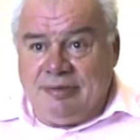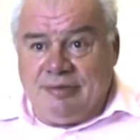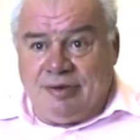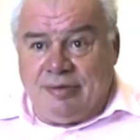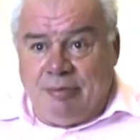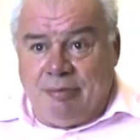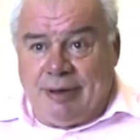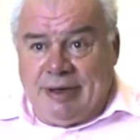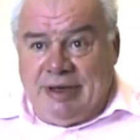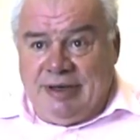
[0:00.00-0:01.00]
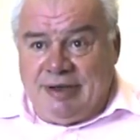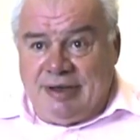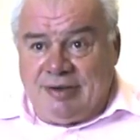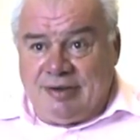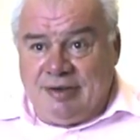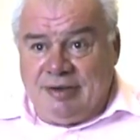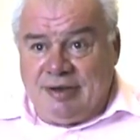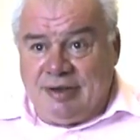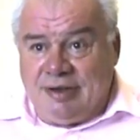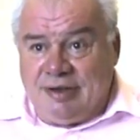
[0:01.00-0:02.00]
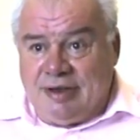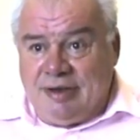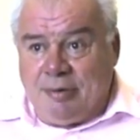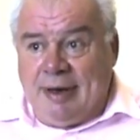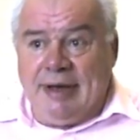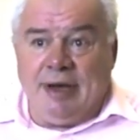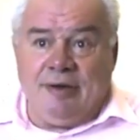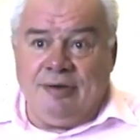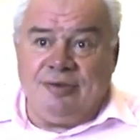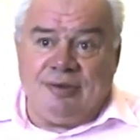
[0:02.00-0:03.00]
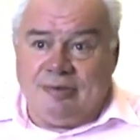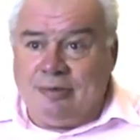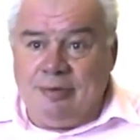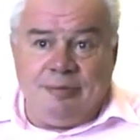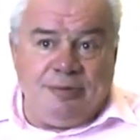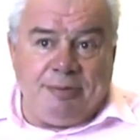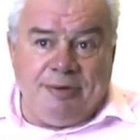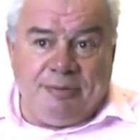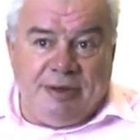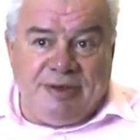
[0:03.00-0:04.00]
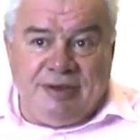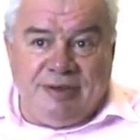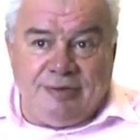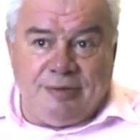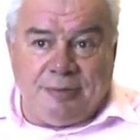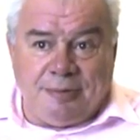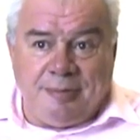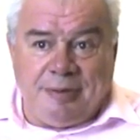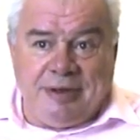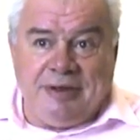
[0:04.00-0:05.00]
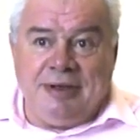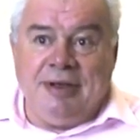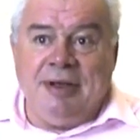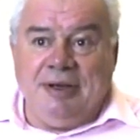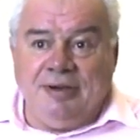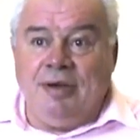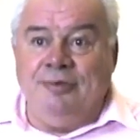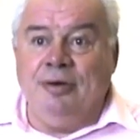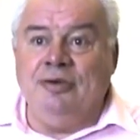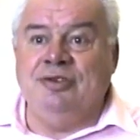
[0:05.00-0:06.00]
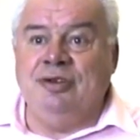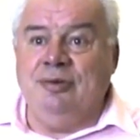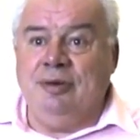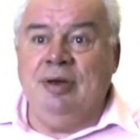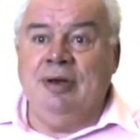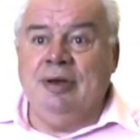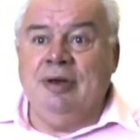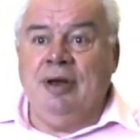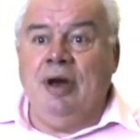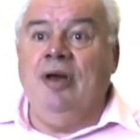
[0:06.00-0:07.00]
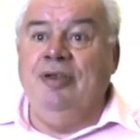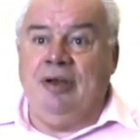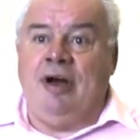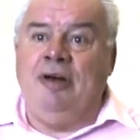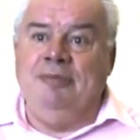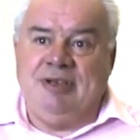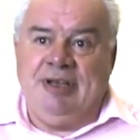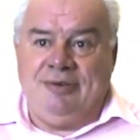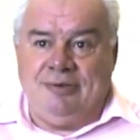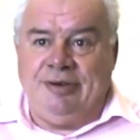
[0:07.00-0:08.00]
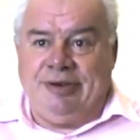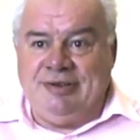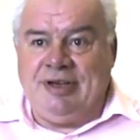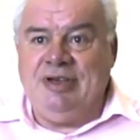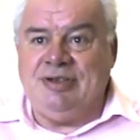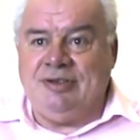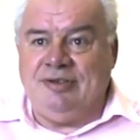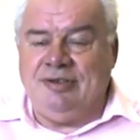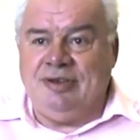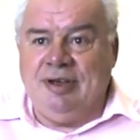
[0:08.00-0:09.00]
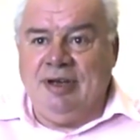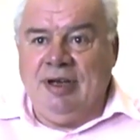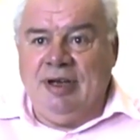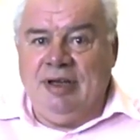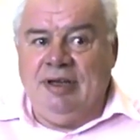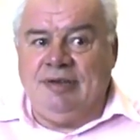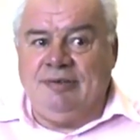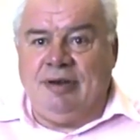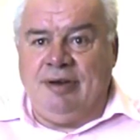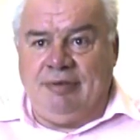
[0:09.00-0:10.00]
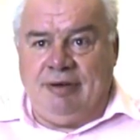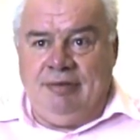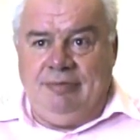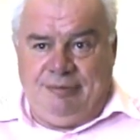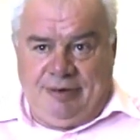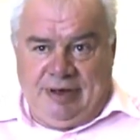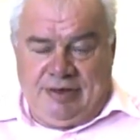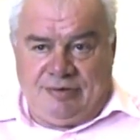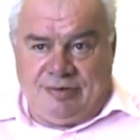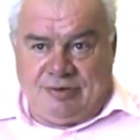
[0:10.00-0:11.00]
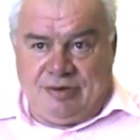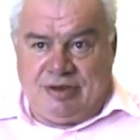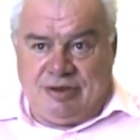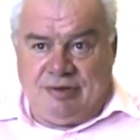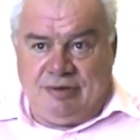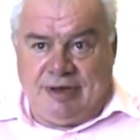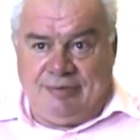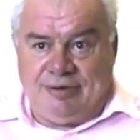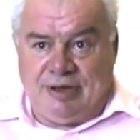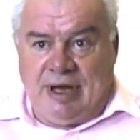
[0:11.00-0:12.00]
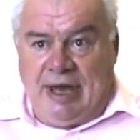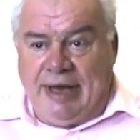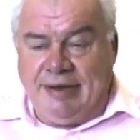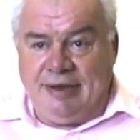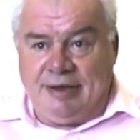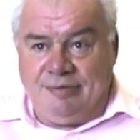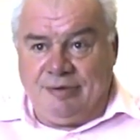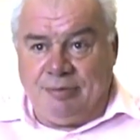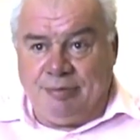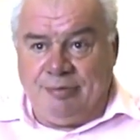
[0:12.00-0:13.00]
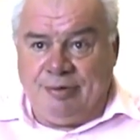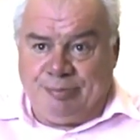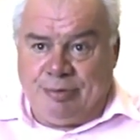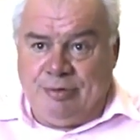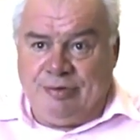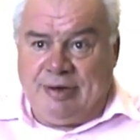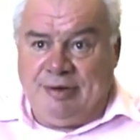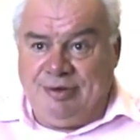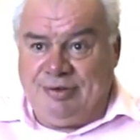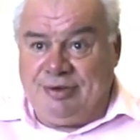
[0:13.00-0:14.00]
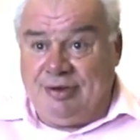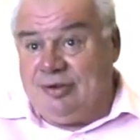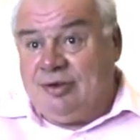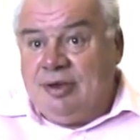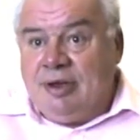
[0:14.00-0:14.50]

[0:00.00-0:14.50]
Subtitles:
governed by edict, and then quangos, so all the responsibilities are sort of been divulged to other arm's length organisations that have got their own financial structure to look after, and they've got to prove their existence.